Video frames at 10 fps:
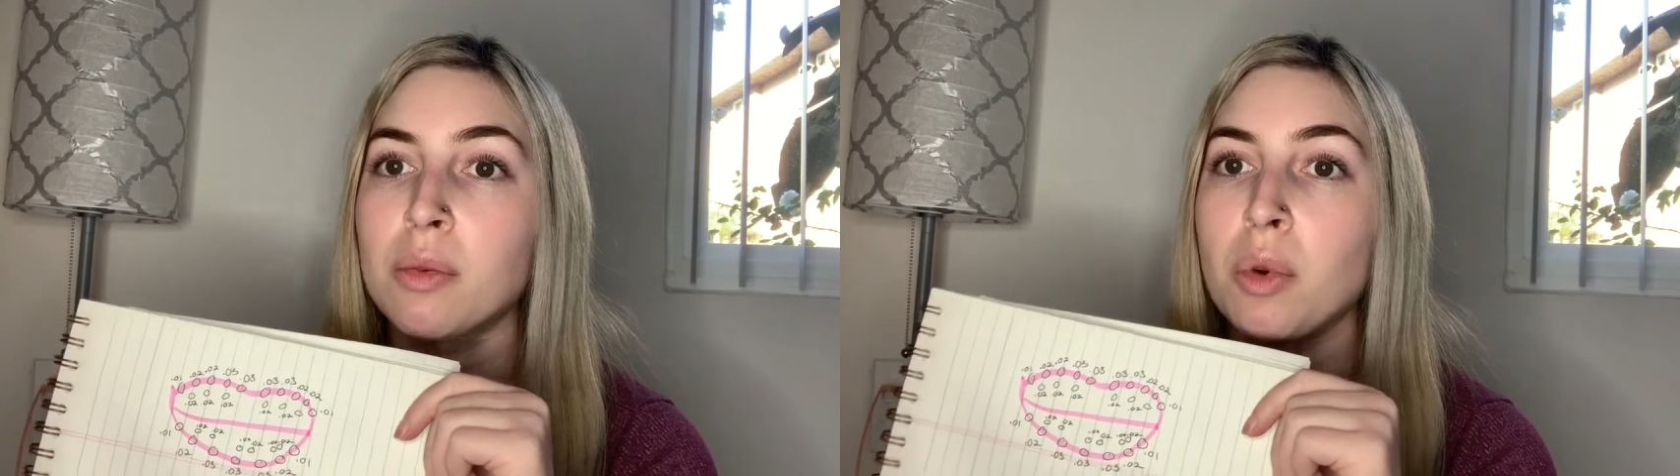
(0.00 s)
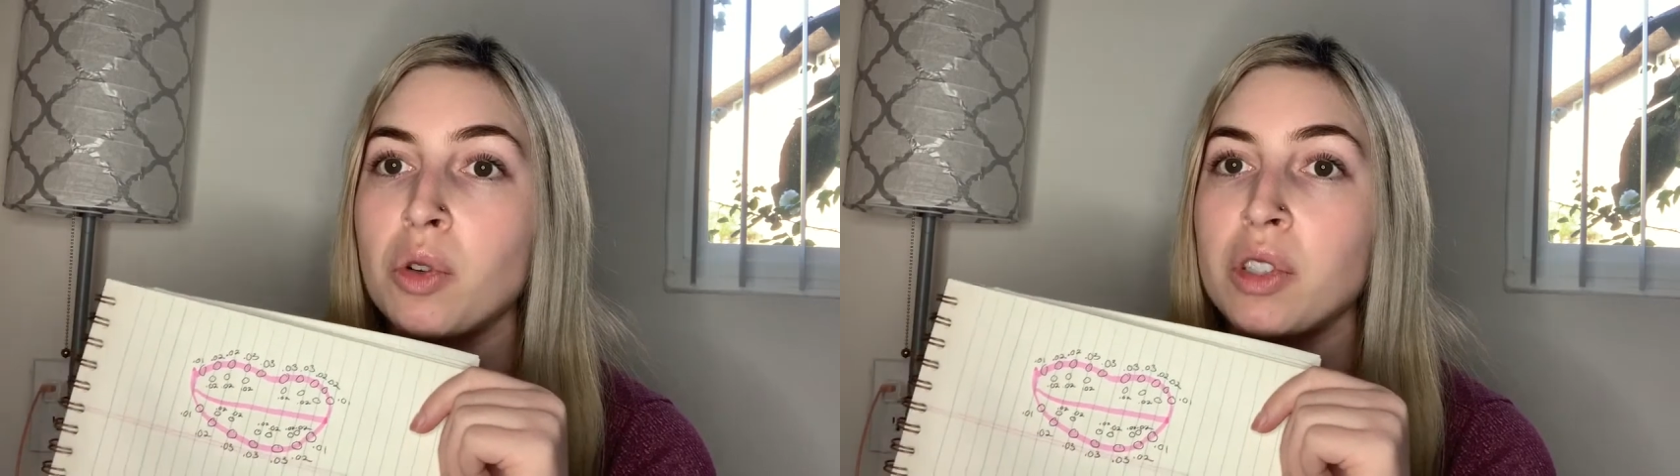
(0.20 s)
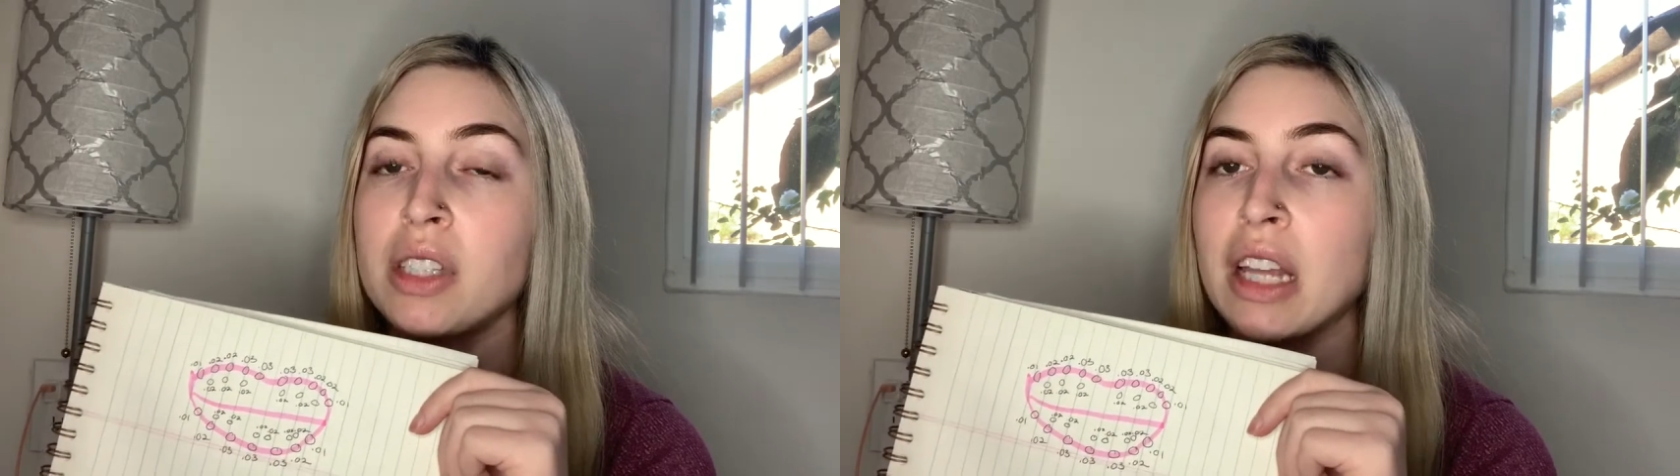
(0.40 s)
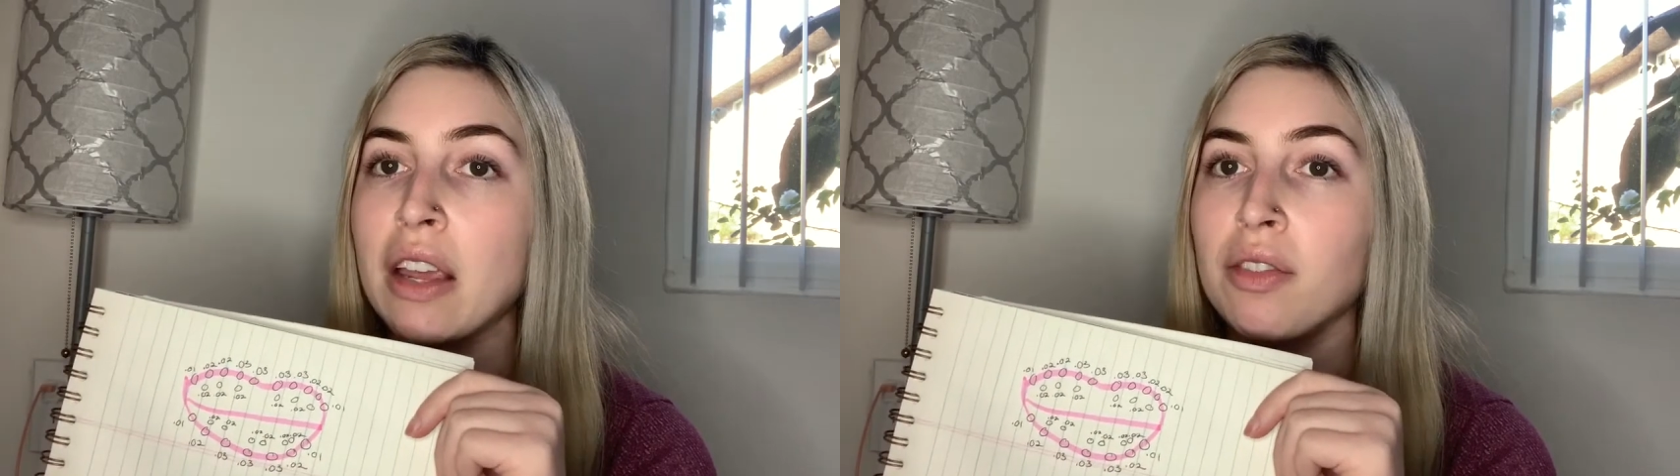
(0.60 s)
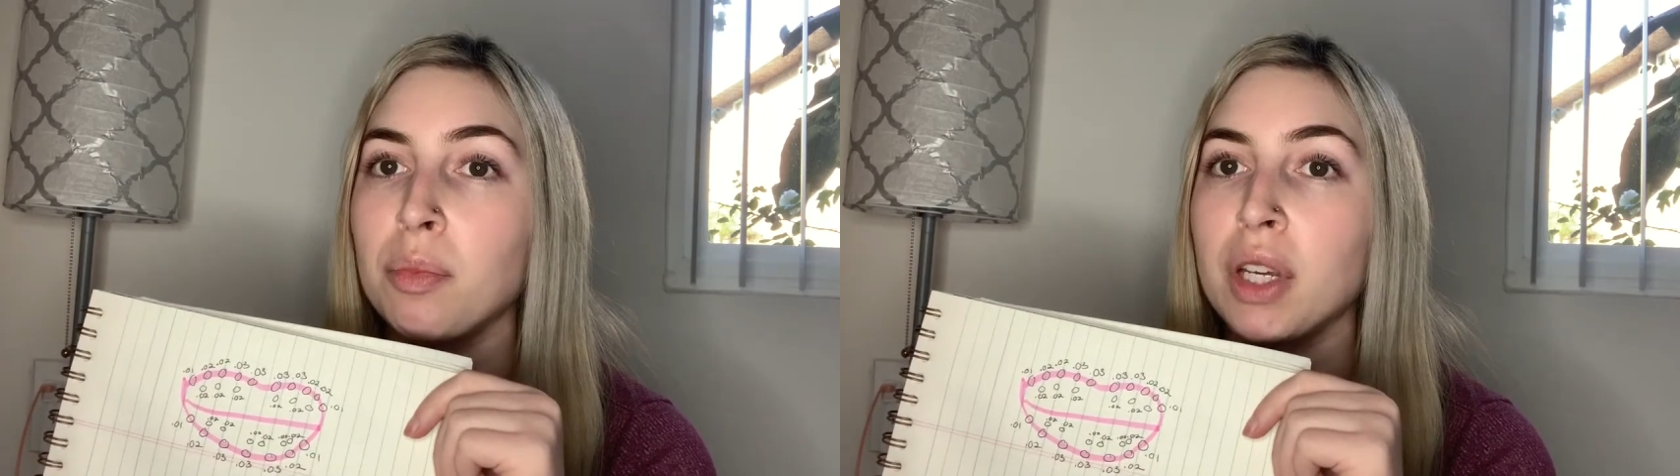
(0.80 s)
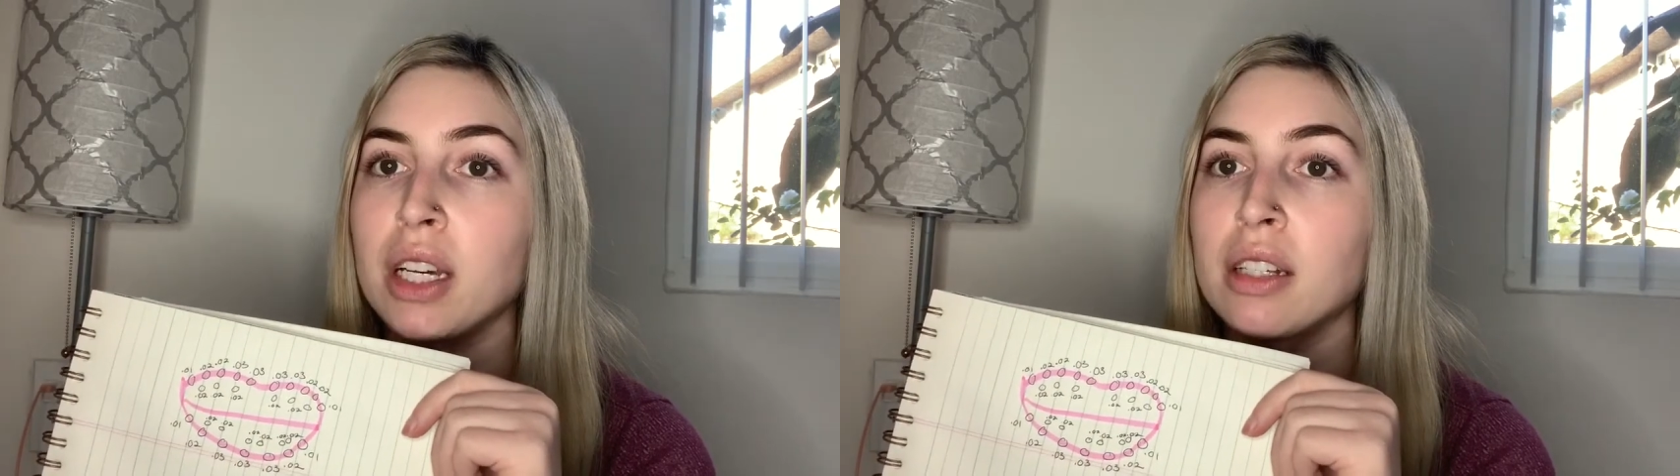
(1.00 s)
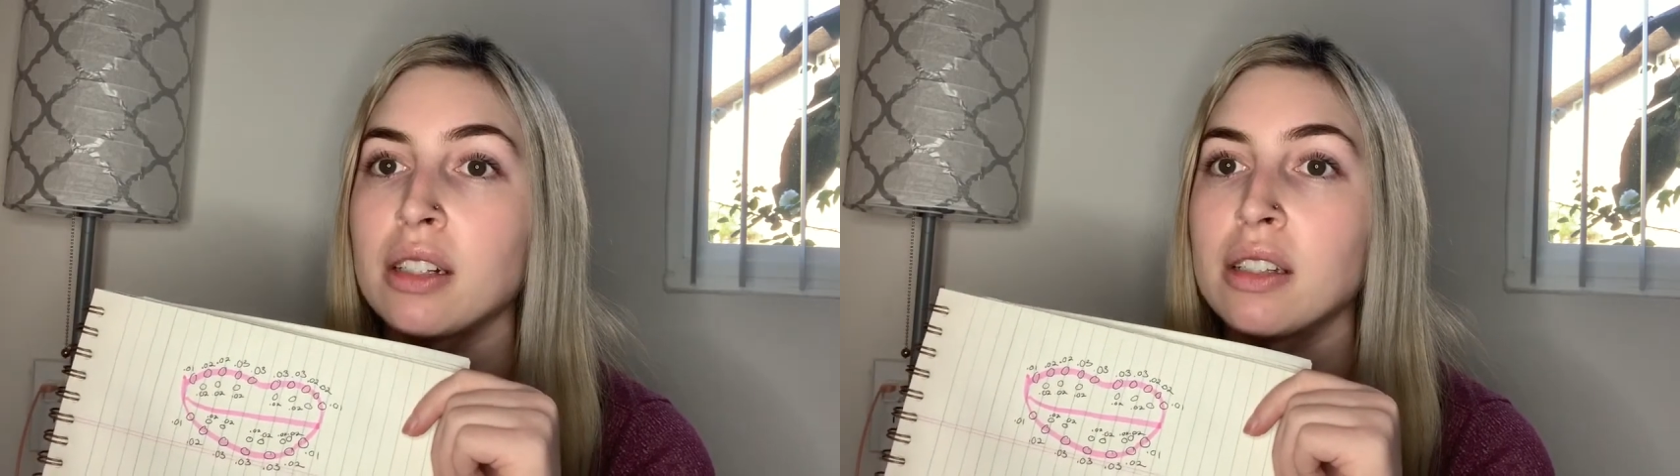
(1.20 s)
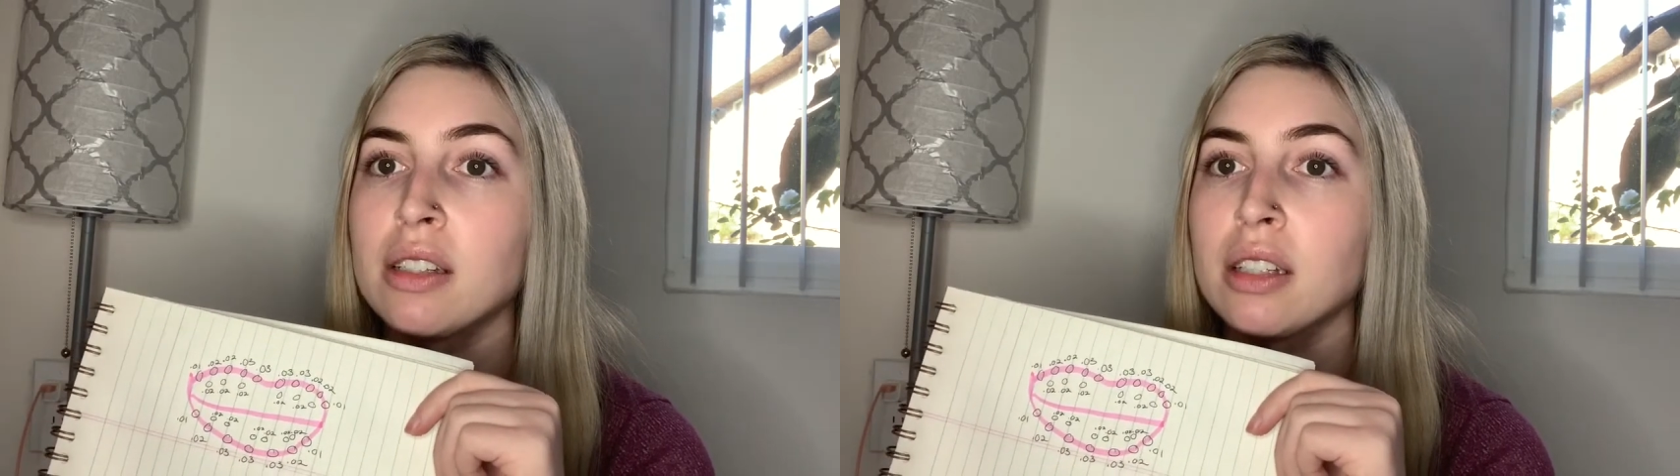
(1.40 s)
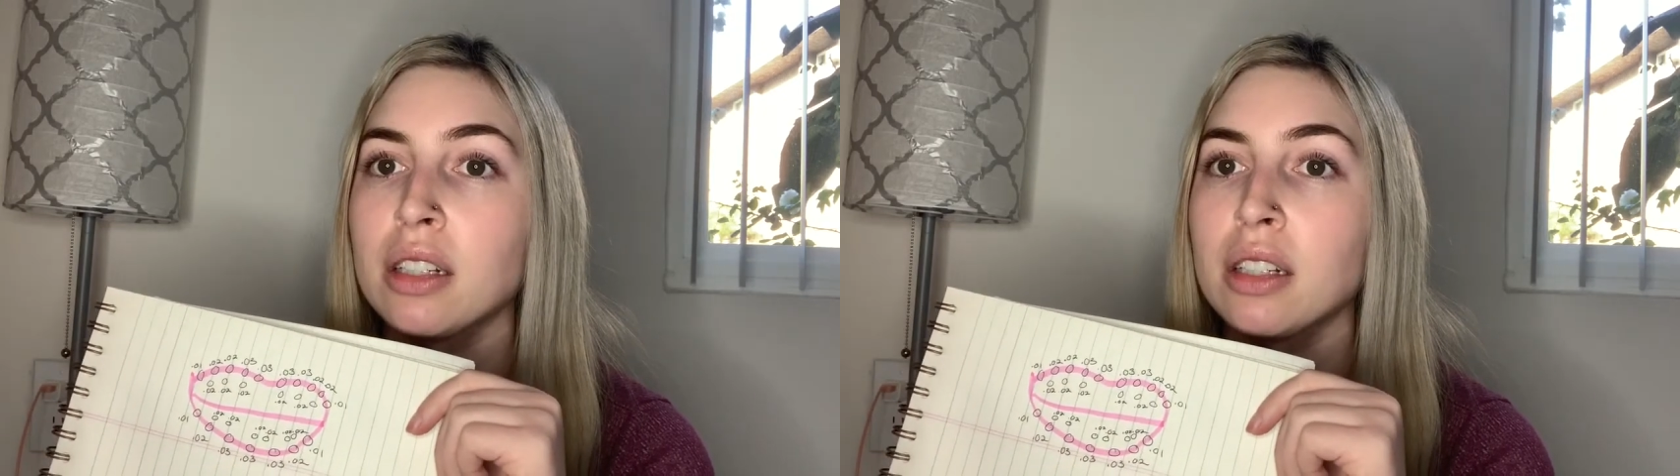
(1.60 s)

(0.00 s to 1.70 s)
most safe, because